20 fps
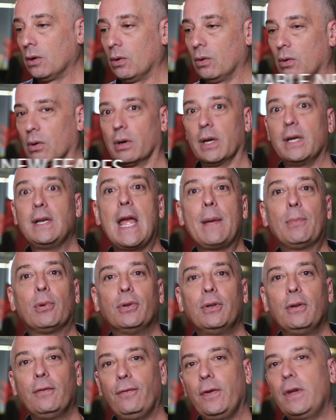or
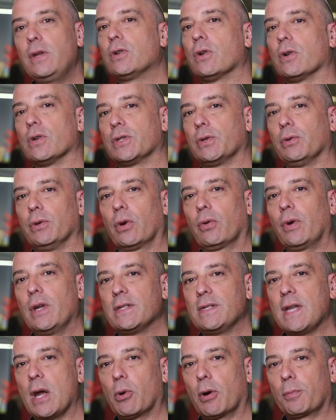enable new features to
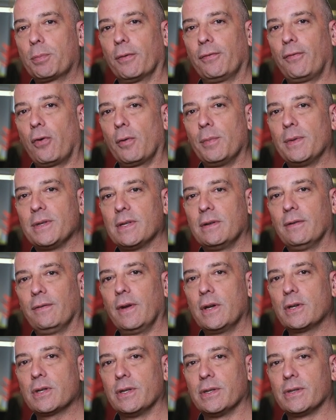increase network performance and
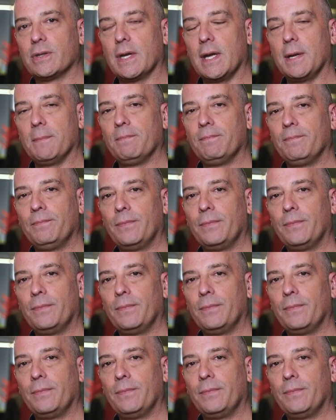efficiency.